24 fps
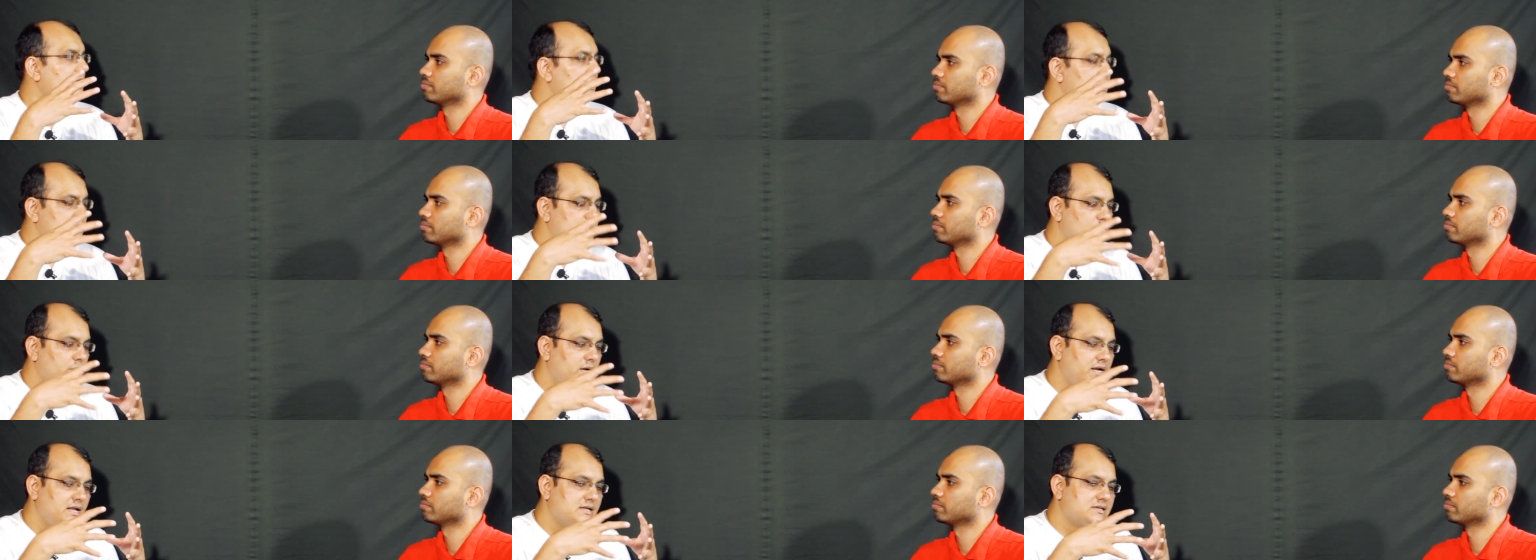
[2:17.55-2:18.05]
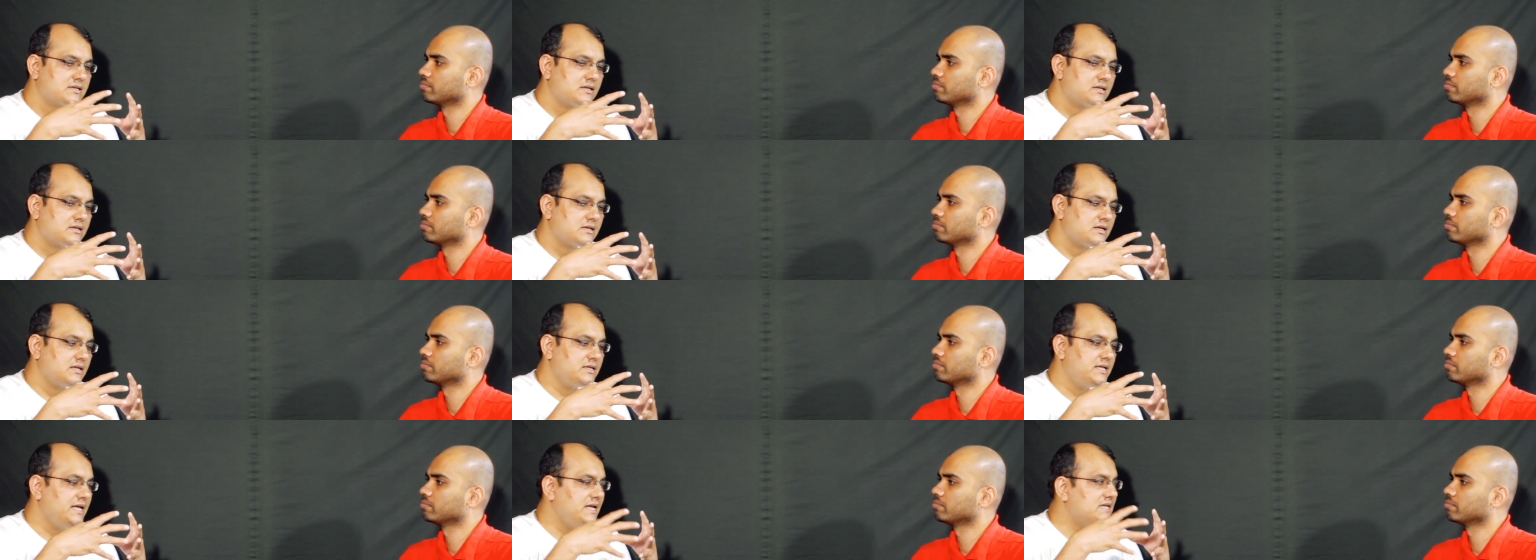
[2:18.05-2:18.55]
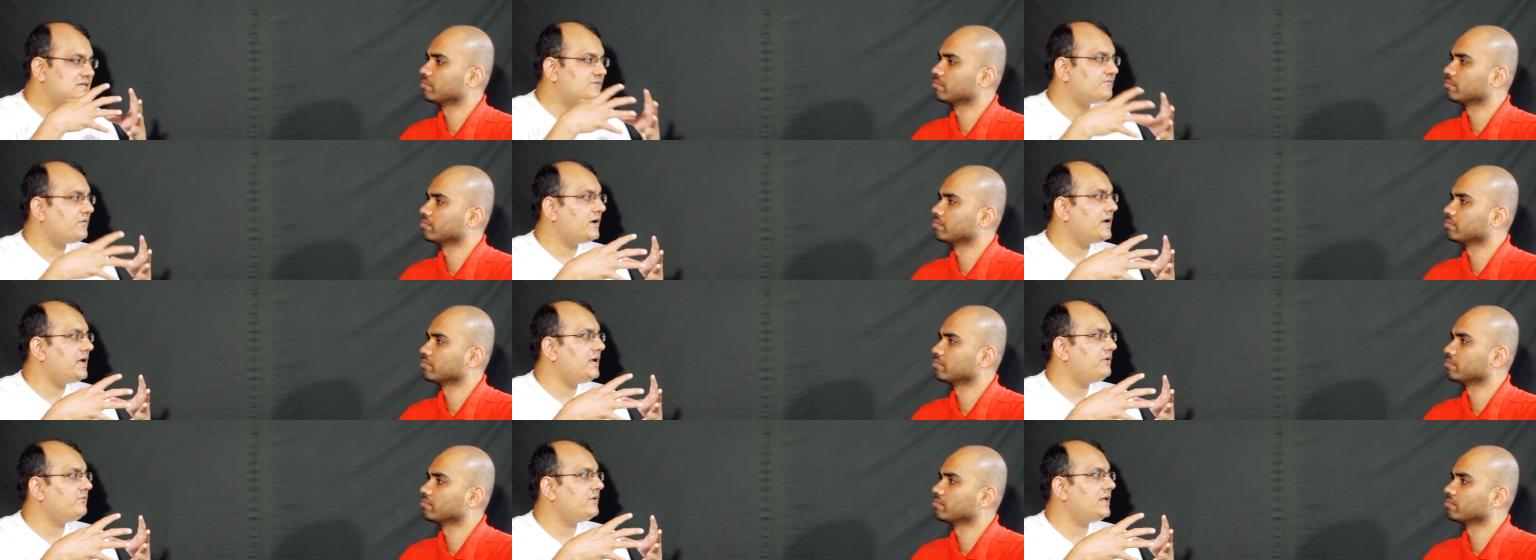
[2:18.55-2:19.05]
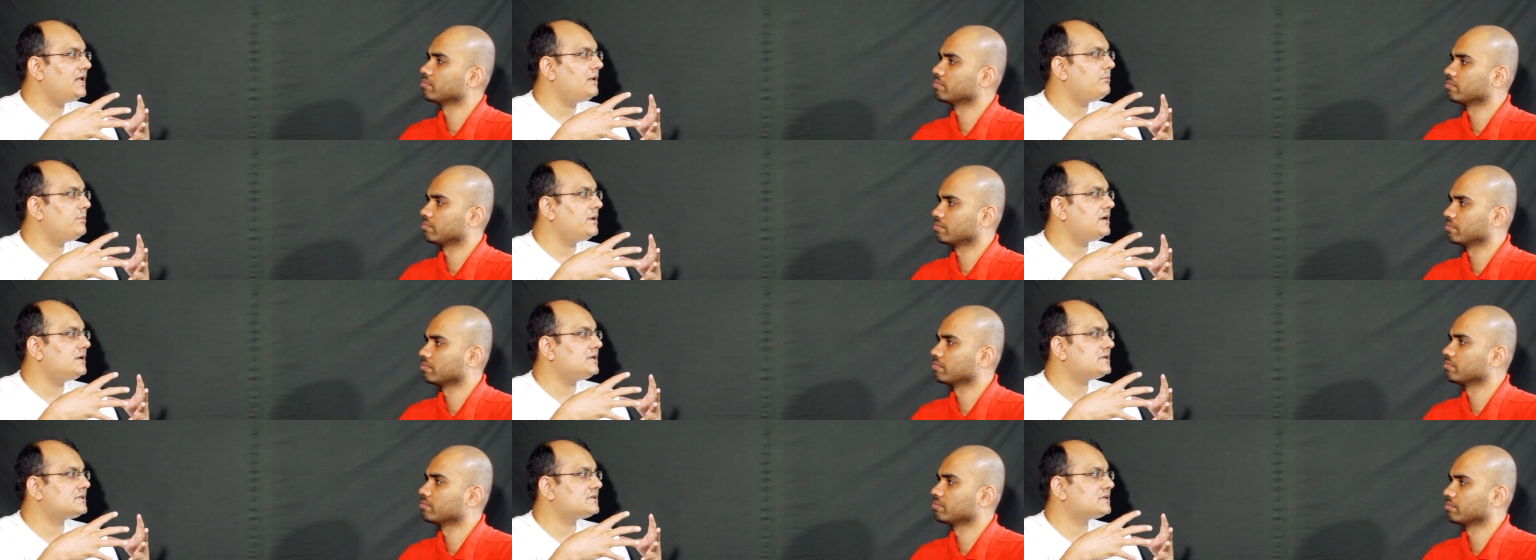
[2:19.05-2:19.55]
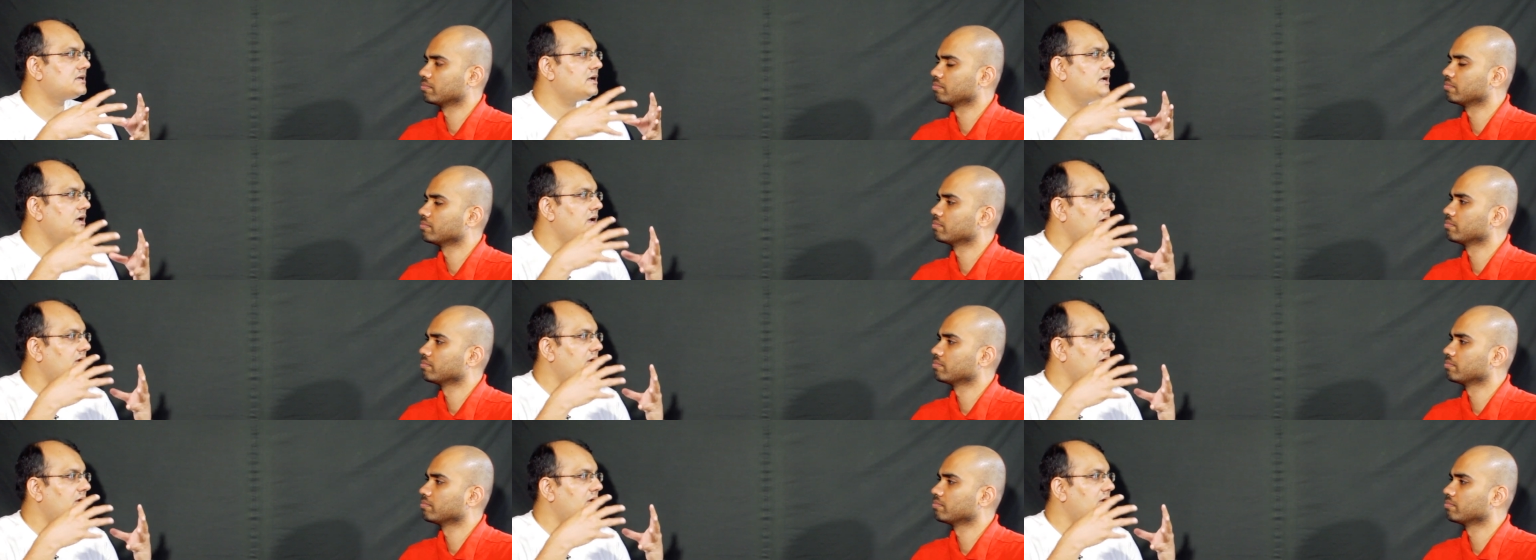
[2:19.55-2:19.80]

Speaker 1: So it is these five elements